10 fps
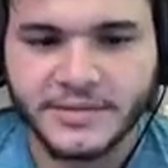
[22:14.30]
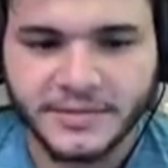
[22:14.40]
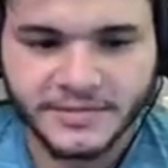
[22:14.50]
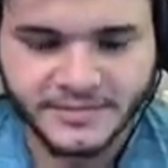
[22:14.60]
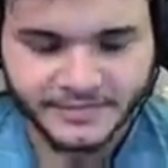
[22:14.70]

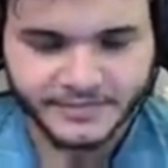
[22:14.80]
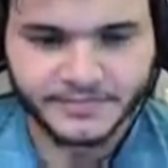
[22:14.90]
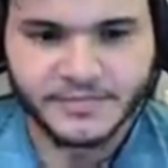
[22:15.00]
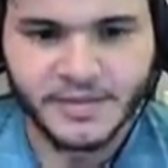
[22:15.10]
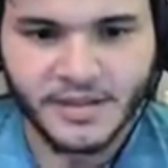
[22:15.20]

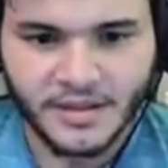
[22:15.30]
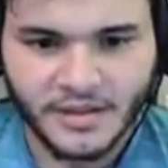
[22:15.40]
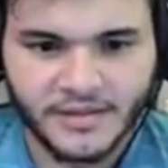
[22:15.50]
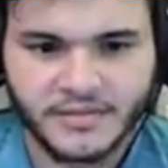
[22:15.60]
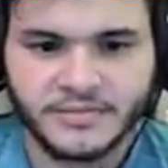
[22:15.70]

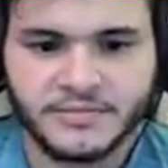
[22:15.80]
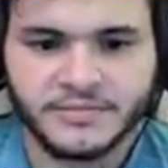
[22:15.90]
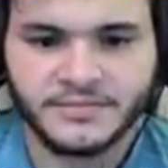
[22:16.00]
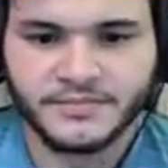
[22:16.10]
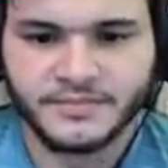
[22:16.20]

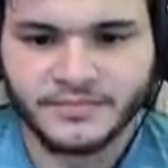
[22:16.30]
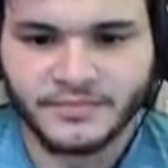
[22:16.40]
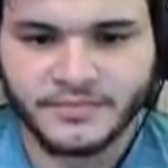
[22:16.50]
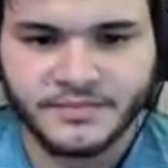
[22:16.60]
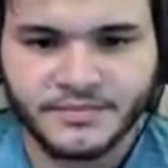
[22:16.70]

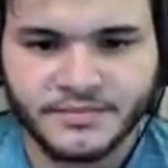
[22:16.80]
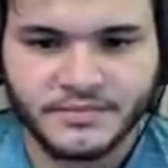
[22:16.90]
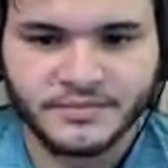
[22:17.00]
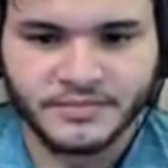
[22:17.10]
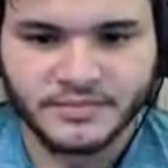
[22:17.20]

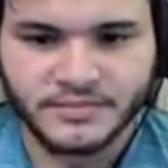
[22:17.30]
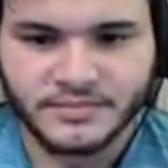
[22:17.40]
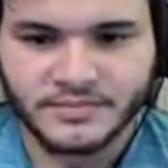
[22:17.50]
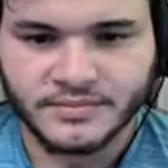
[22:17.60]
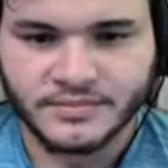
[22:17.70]

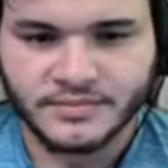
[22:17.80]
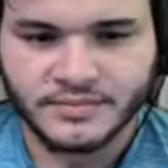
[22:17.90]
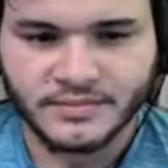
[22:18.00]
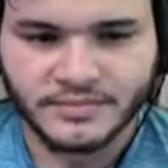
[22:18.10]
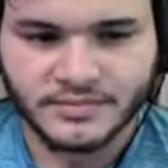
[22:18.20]

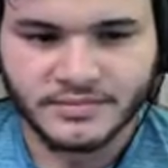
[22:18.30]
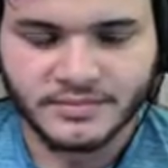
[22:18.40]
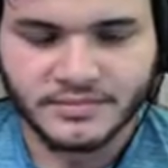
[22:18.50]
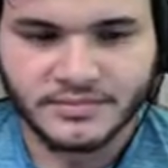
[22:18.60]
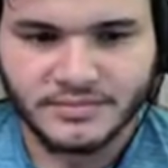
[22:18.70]

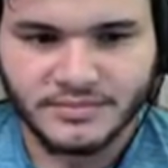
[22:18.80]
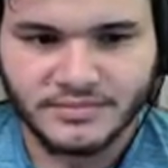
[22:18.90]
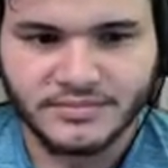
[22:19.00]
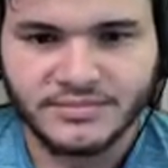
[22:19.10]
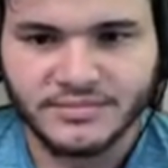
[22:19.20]

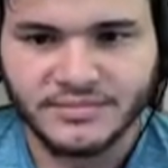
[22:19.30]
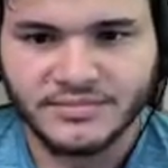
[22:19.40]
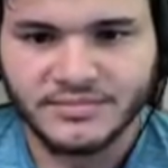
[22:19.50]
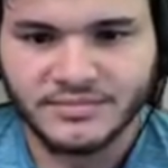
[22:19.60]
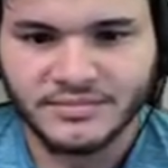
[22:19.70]

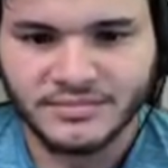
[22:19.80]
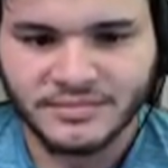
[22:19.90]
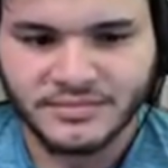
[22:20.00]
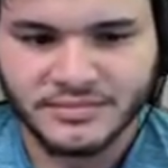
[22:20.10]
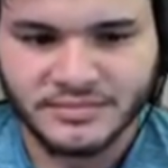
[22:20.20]

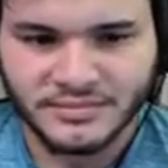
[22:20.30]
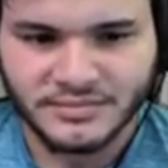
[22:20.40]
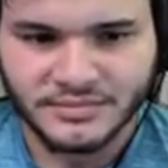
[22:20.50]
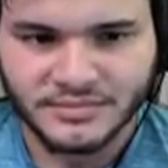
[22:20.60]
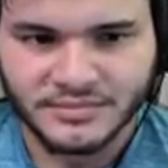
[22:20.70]

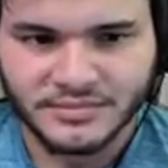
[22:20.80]
No one is speaking in this clip.